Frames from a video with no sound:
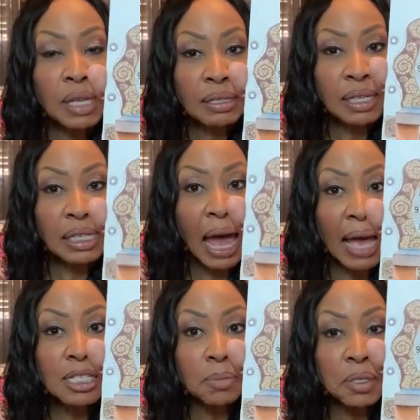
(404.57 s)

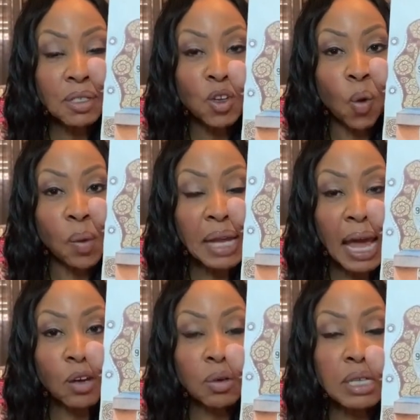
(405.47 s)
clasped, one
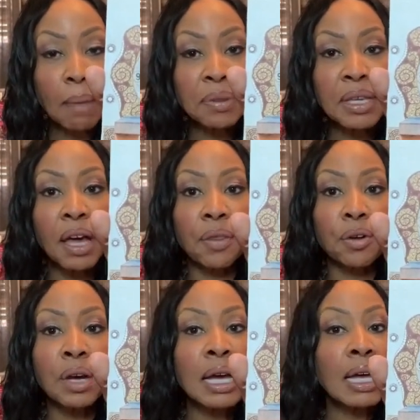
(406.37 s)
hand on top of the
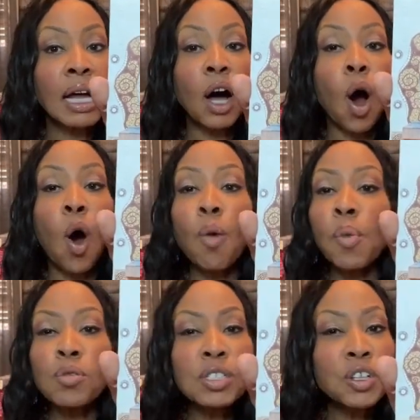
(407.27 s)
other,
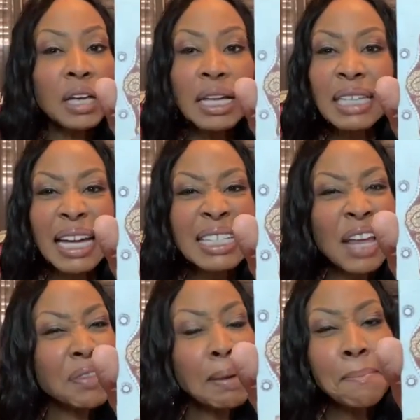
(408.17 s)
almost looking like
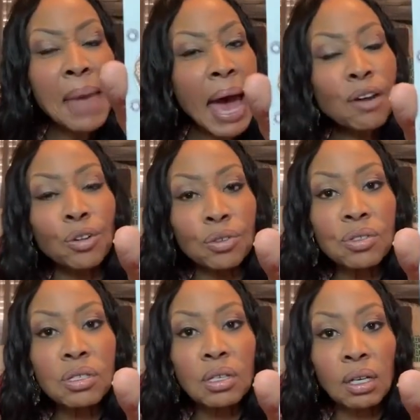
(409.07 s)
nothing
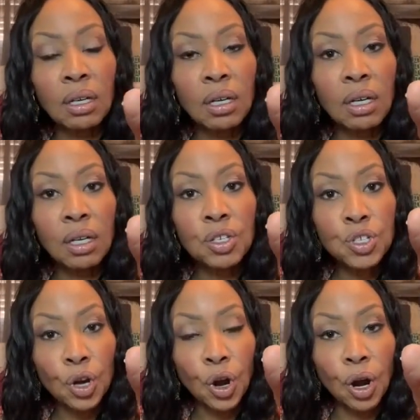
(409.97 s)
matters
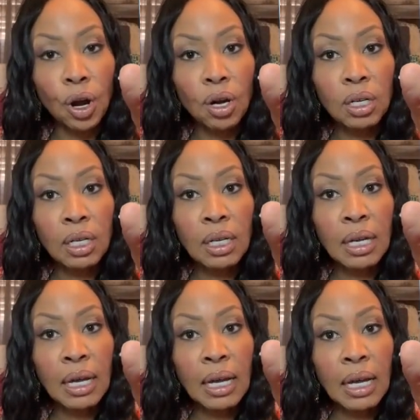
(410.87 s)
to her.
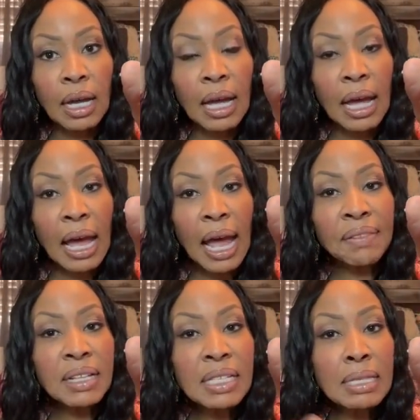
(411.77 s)
And
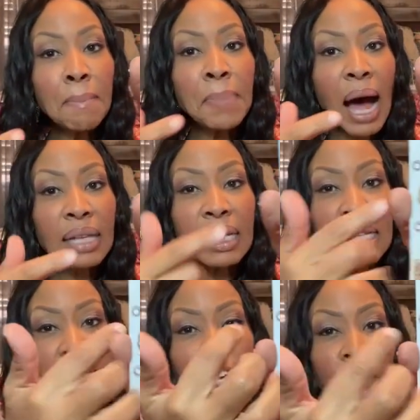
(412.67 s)
then
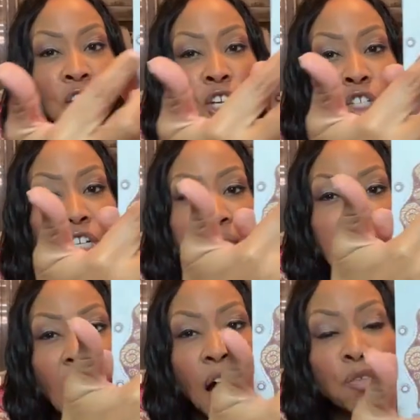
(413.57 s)
symbolically, she's
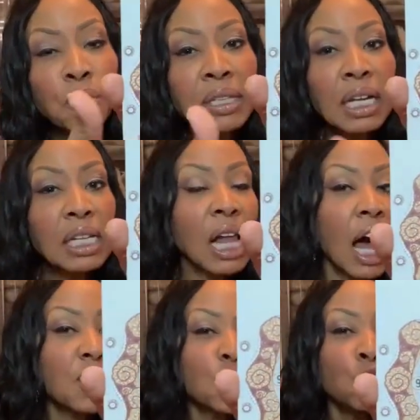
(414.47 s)
covering the
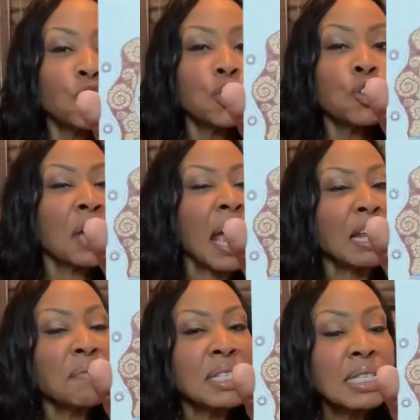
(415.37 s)
clock. So you can't
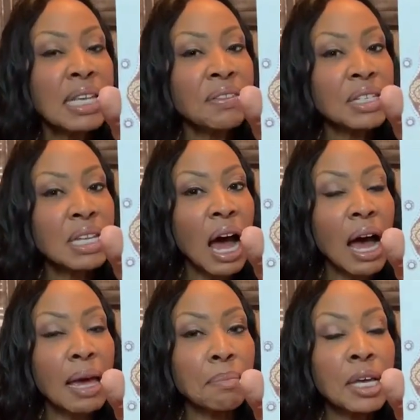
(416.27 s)
even see the
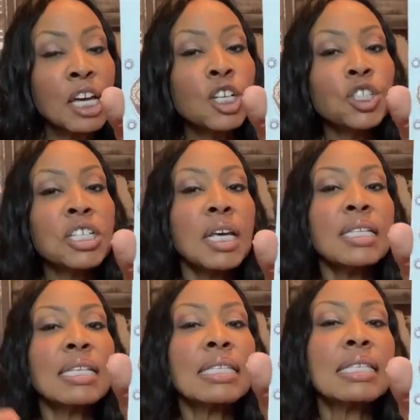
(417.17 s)
time. She
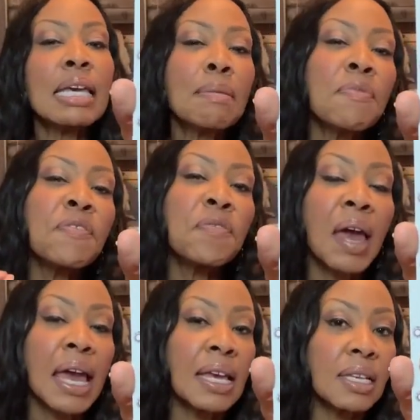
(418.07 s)
doesn't seem
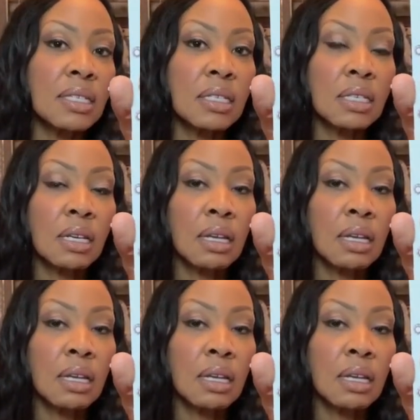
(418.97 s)
fazed